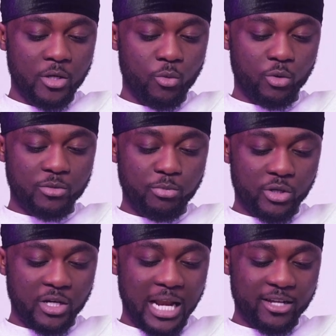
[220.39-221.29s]
was
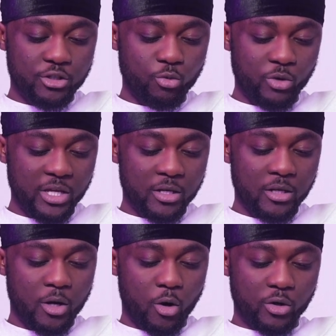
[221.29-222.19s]
booked last week
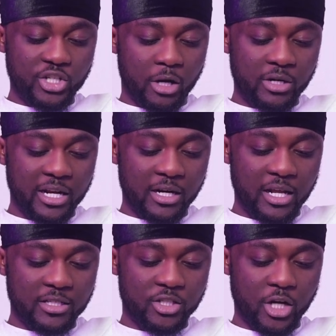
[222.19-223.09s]
on child
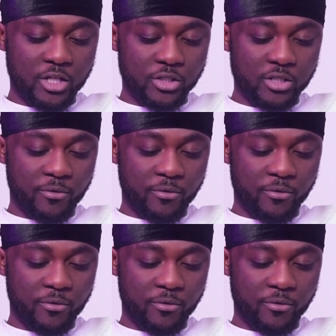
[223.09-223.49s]
neglect charges